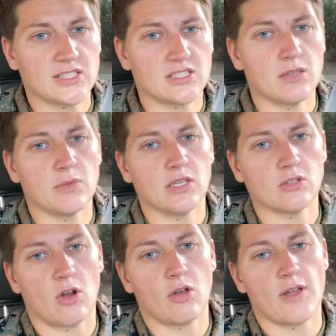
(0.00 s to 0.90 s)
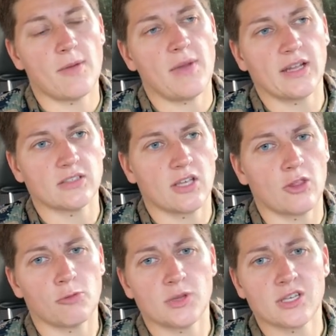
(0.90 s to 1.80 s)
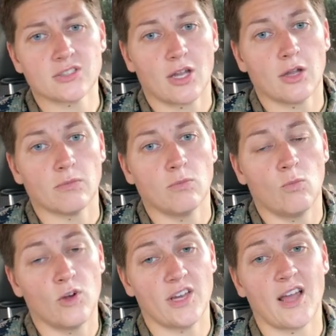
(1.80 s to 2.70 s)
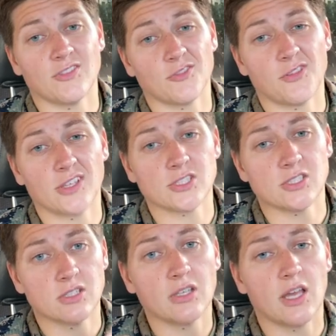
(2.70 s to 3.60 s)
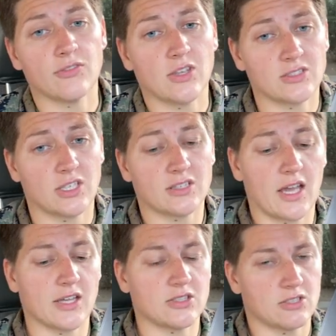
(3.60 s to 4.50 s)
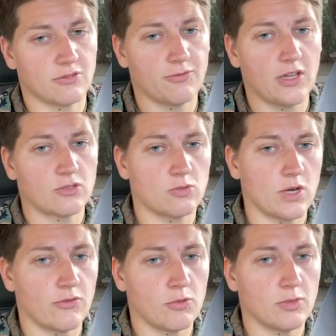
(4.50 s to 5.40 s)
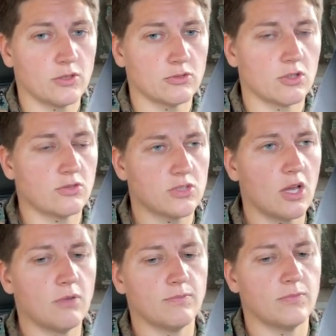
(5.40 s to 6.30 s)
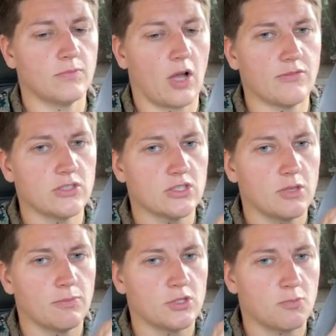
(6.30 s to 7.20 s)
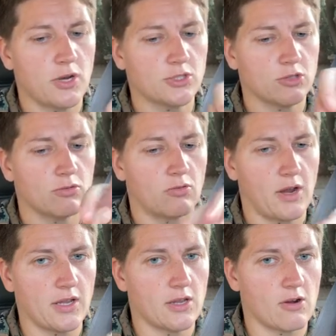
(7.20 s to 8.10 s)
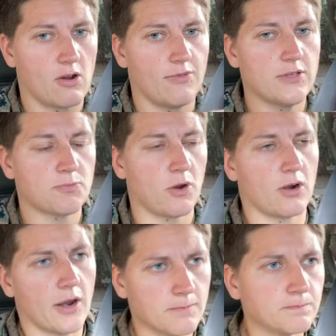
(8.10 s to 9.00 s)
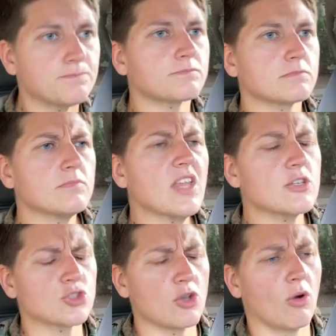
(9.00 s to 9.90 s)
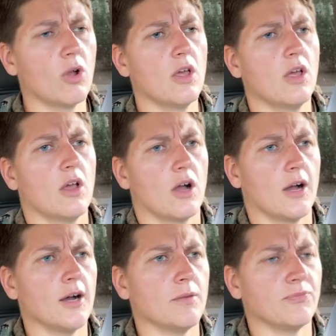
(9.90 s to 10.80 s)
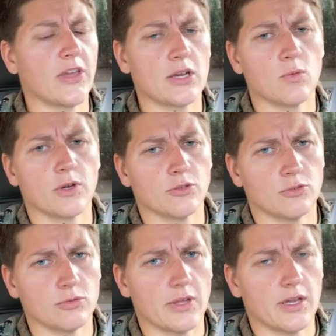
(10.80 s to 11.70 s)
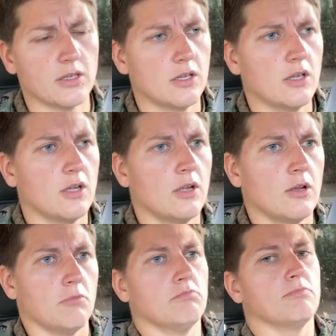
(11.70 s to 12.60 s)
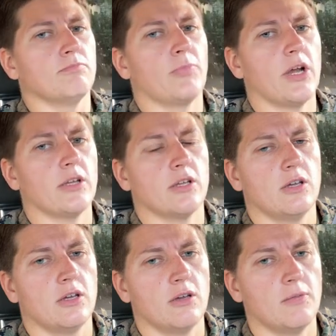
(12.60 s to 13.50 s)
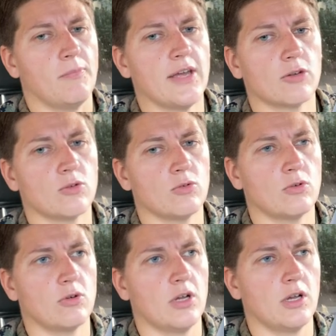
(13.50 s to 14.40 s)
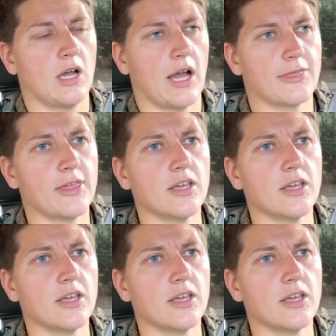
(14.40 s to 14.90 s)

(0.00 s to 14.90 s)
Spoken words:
cement all that back together because I wouldn't have the flexion and things like that, because it affects whenever you bend your toes up. Obviously, it puts pressure right here on this part, right? So they didn't want to do that. But medical, I